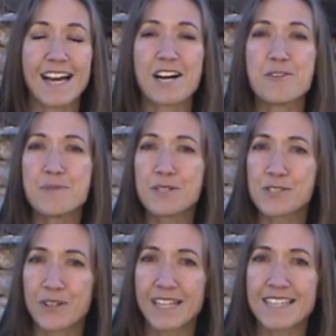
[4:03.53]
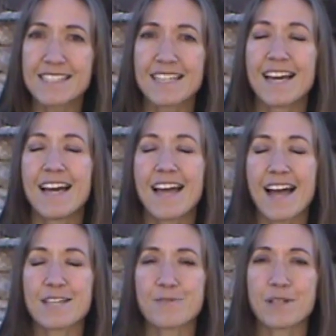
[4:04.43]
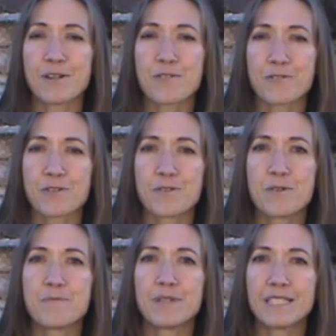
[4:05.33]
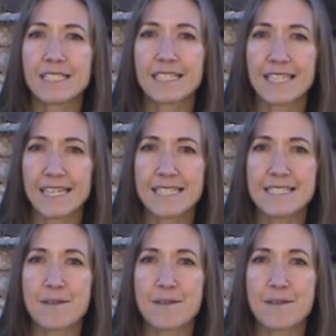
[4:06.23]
I hope you'll join us as we go through building a kit.